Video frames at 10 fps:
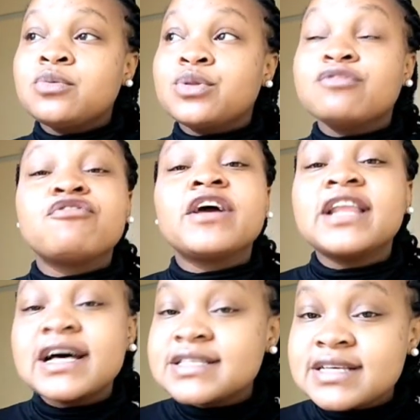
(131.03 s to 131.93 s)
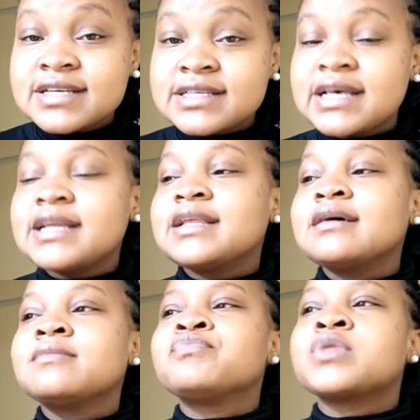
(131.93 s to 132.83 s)
with finances, and
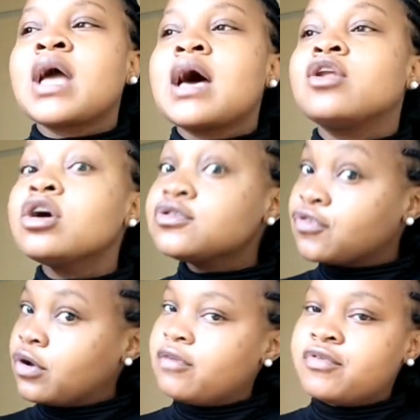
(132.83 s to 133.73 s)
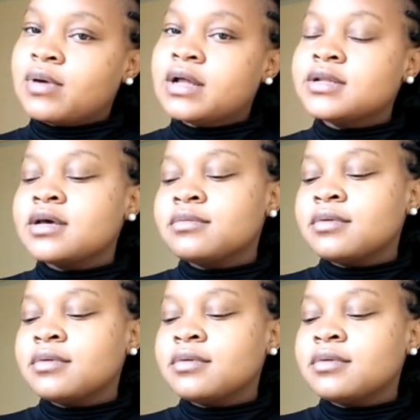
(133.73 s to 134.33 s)
not for everyone.